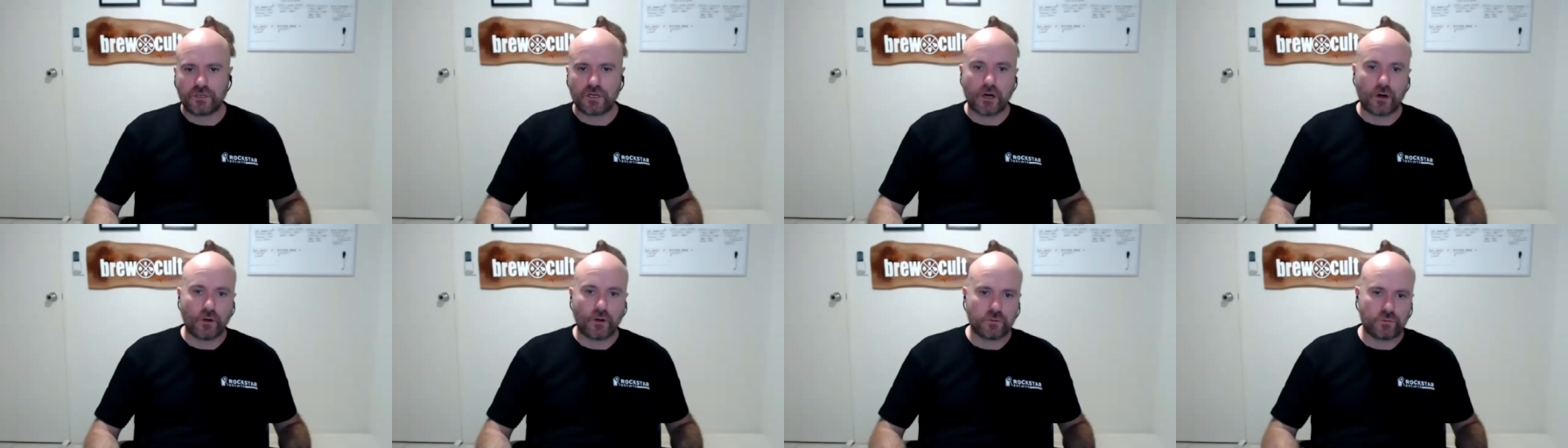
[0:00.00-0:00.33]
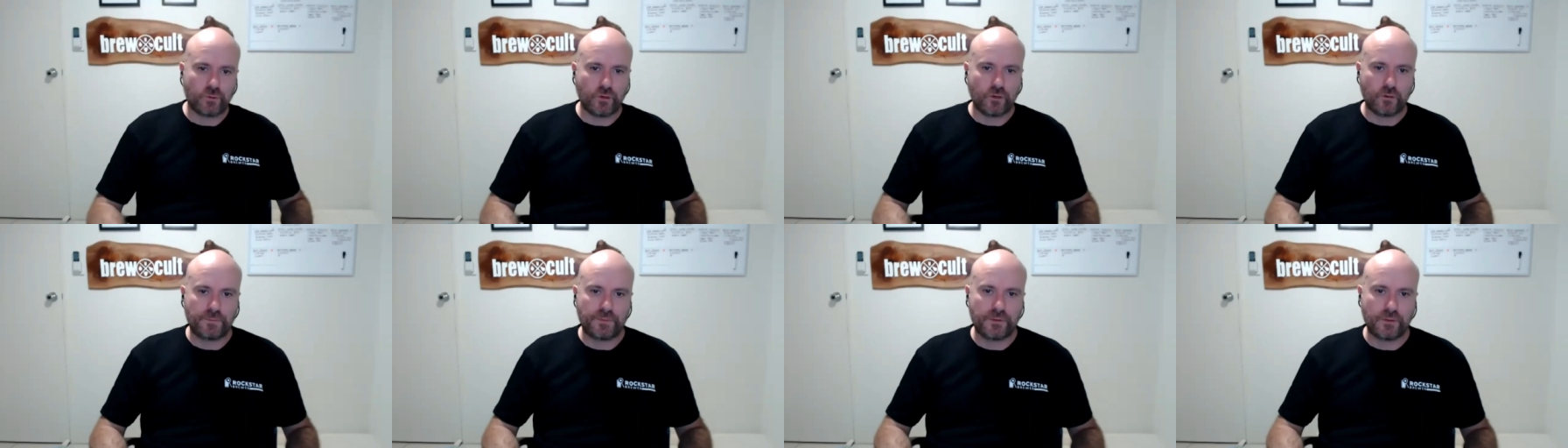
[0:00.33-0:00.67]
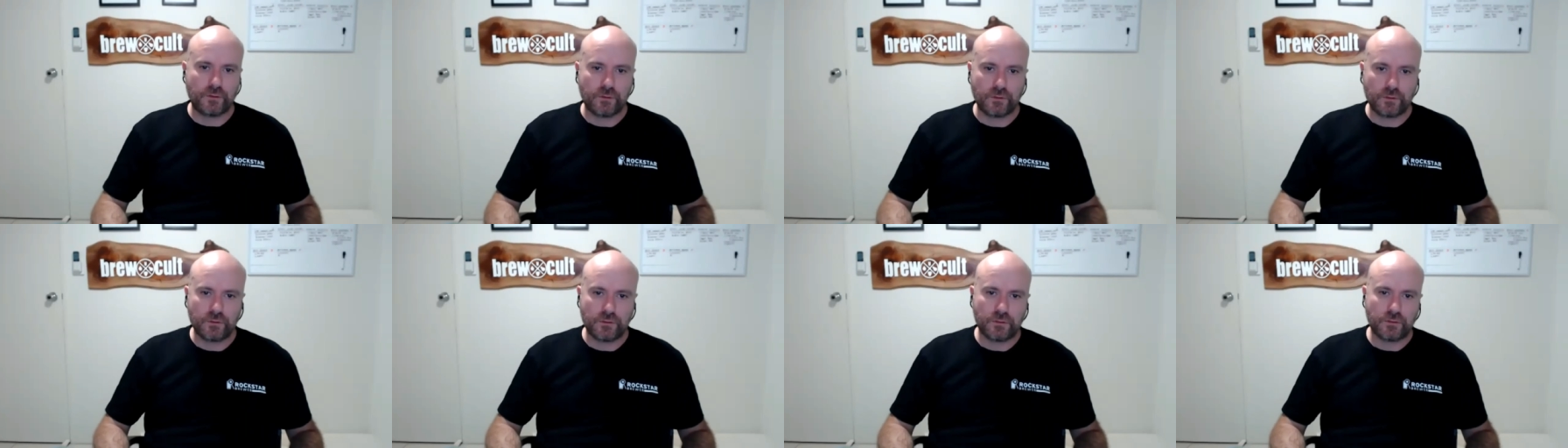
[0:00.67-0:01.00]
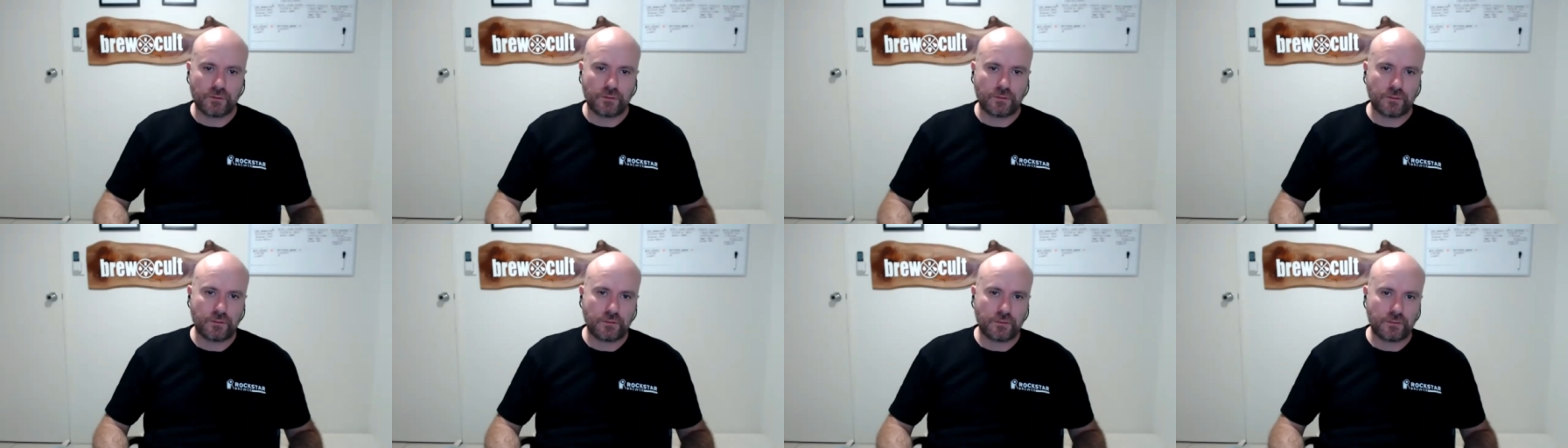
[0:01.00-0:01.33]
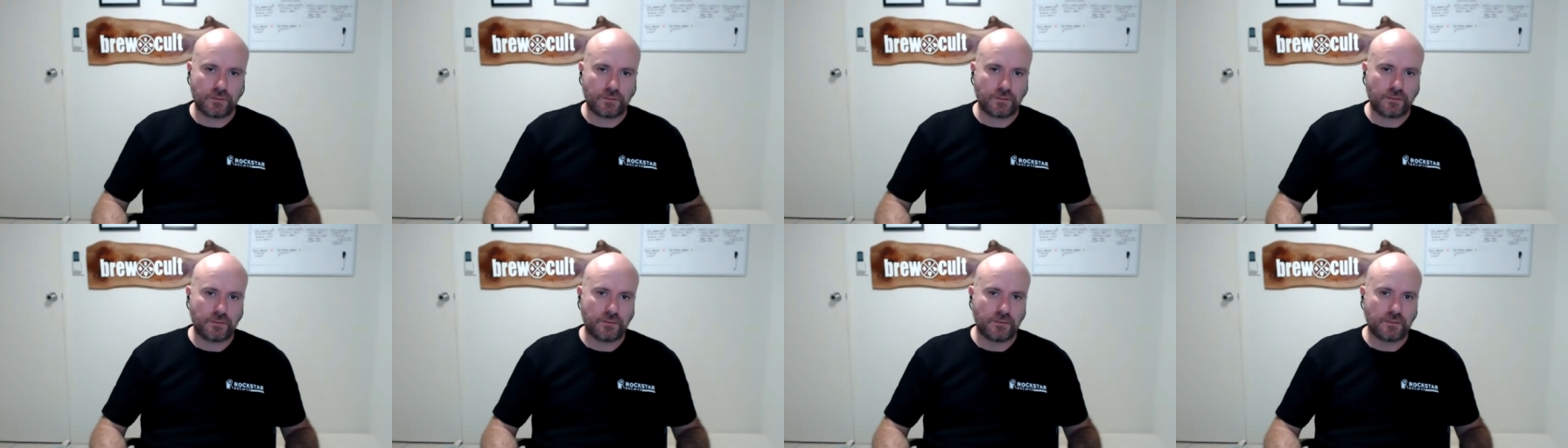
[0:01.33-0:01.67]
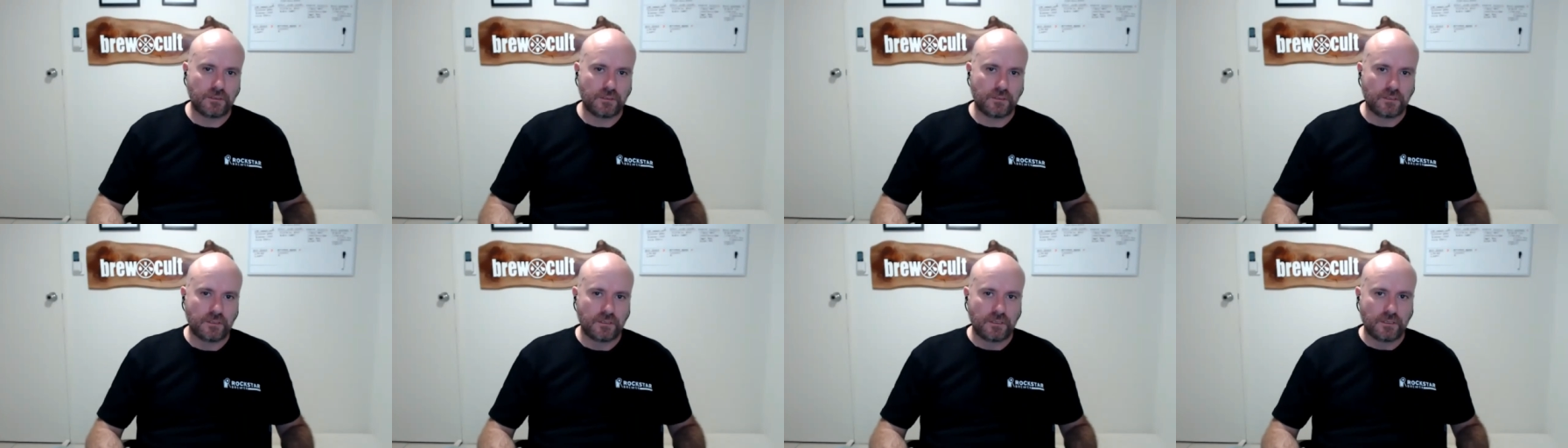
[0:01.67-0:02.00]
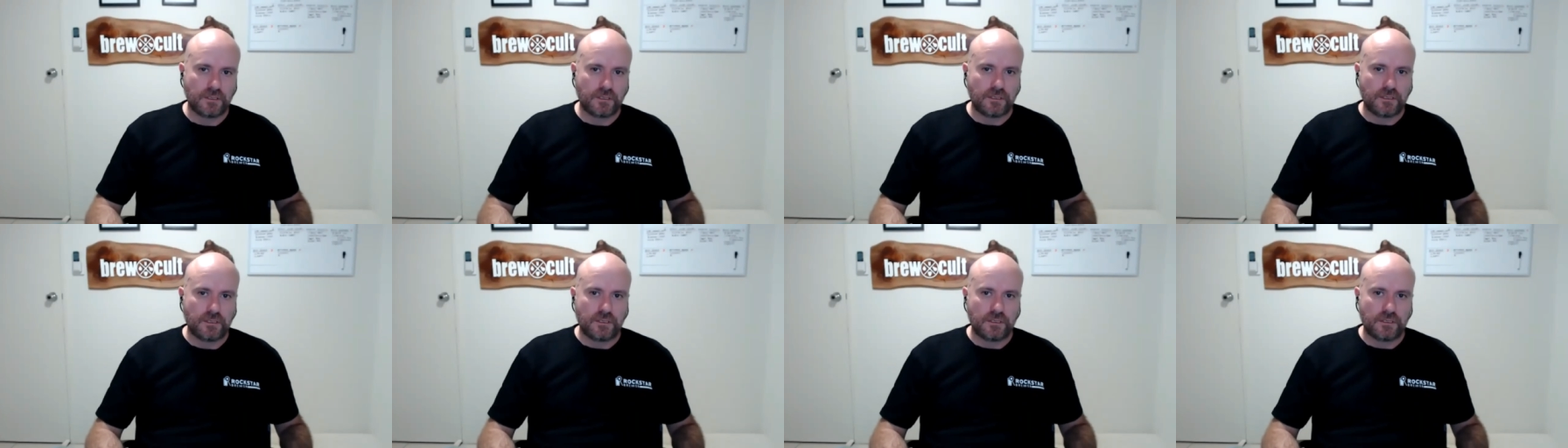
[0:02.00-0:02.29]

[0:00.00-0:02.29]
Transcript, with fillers: cold whirlpool or. Yeah,